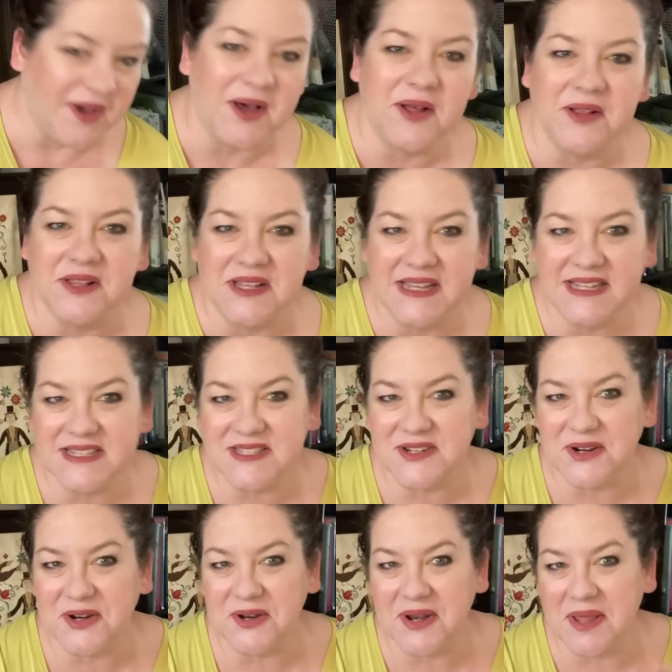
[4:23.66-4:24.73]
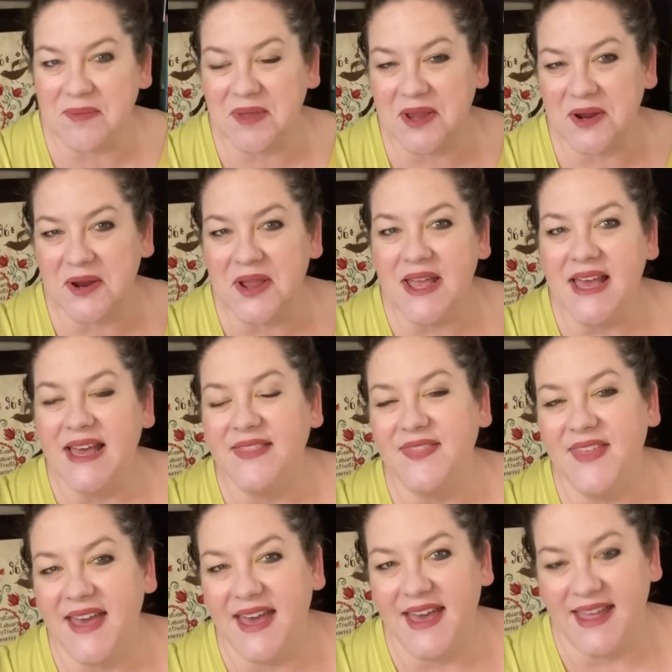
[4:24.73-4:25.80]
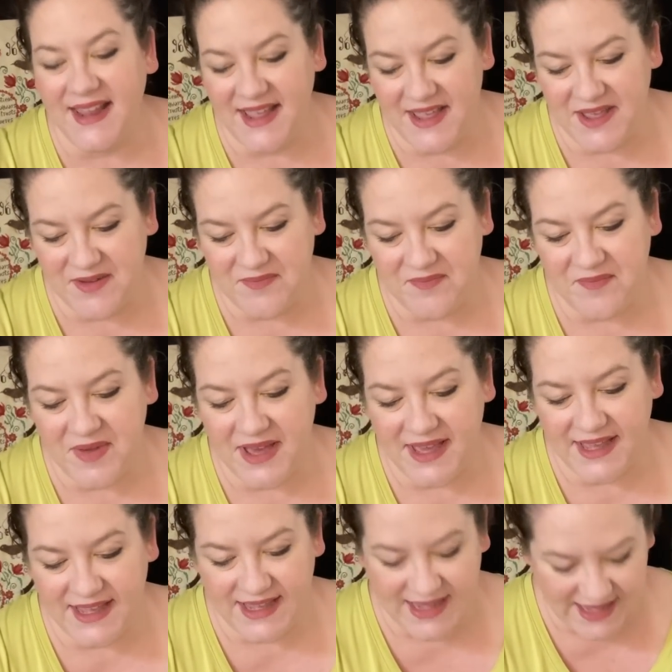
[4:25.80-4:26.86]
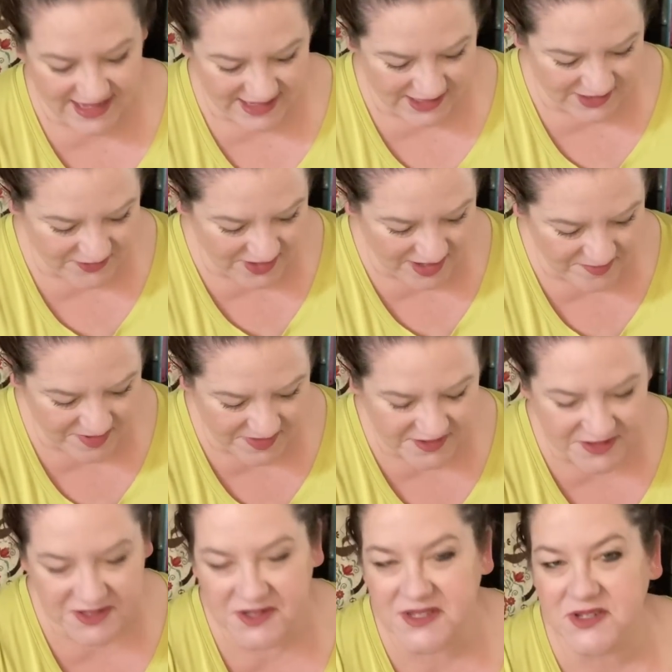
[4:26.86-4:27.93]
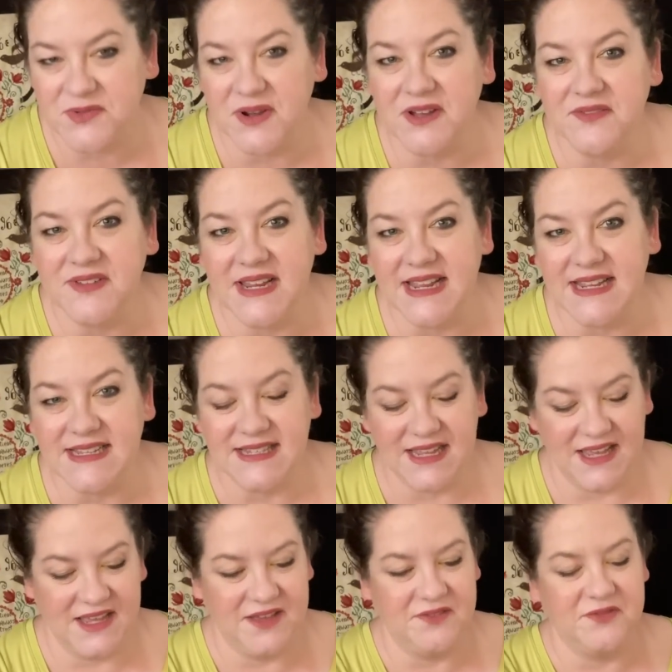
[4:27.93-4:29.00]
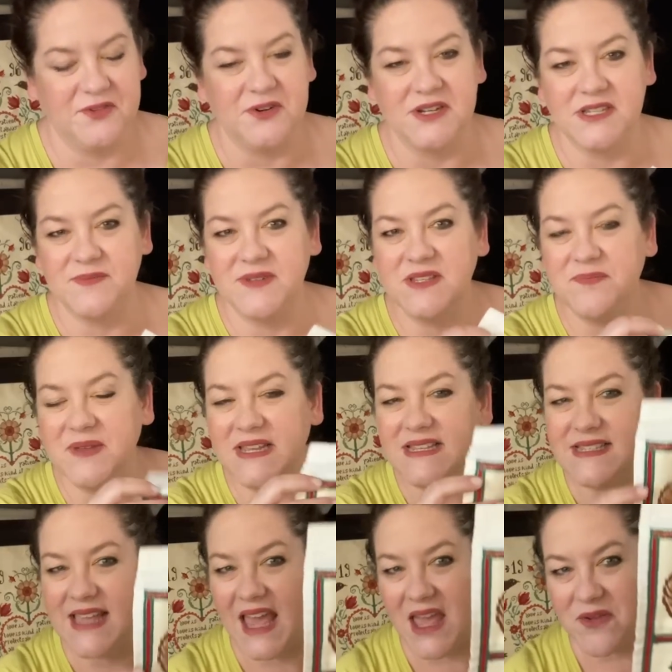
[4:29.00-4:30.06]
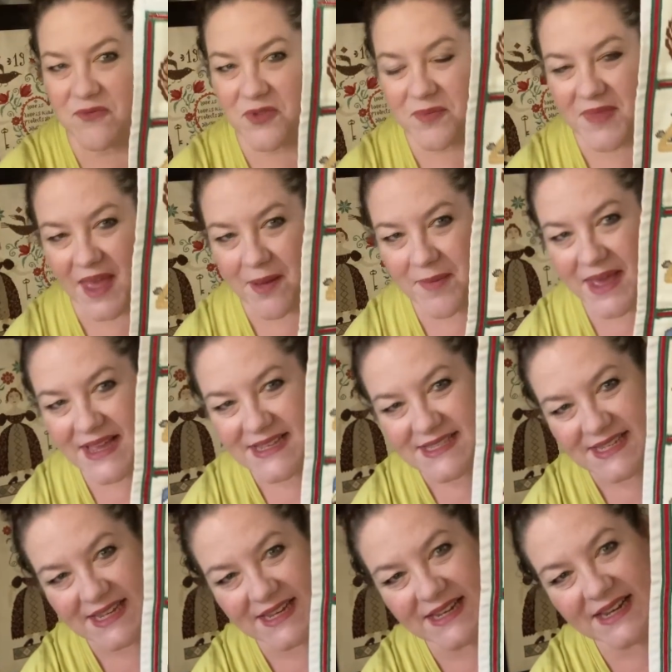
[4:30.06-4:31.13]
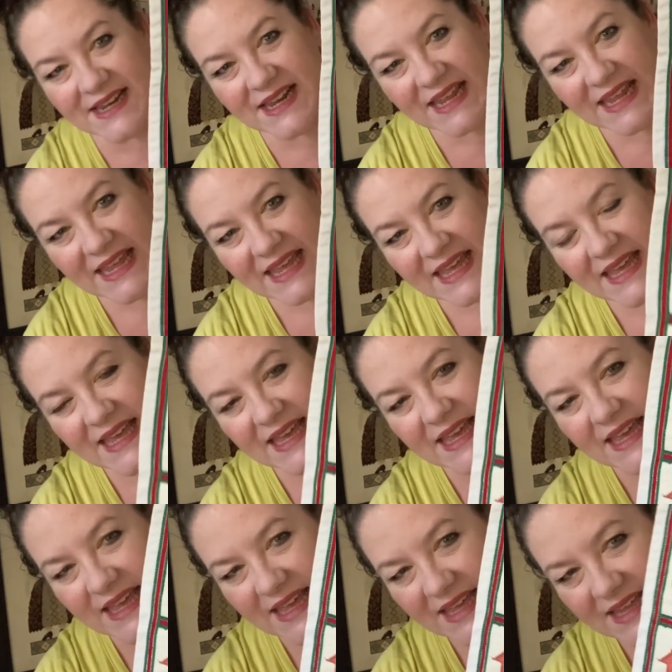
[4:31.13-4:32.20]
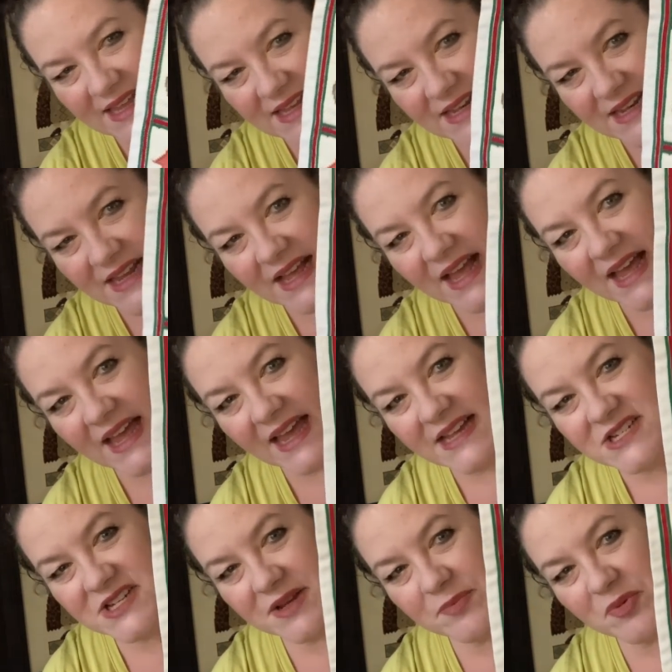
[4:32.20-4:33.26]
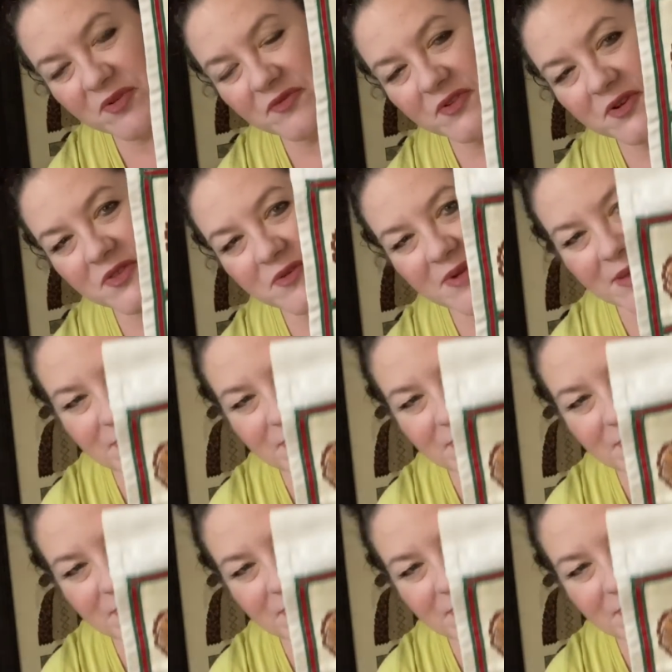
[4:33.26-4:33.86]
I'll insert her name here, that my grandmother's 12 Days of Christmas piece came from that magazine. And I actually prefer the way